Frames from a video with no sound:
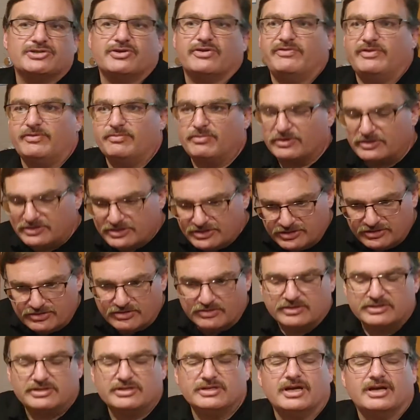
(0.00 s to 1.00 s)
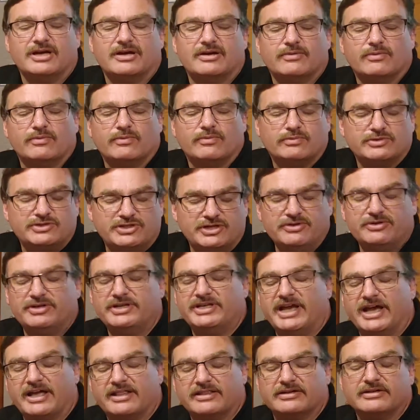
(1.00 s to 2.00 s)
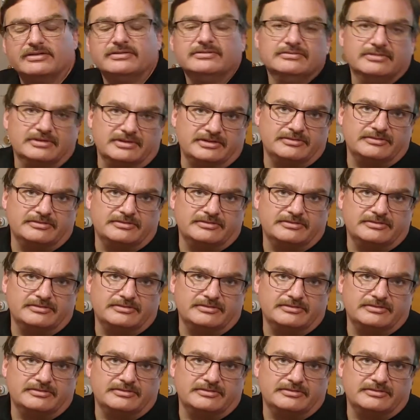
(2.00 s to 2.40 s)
So if you put two together,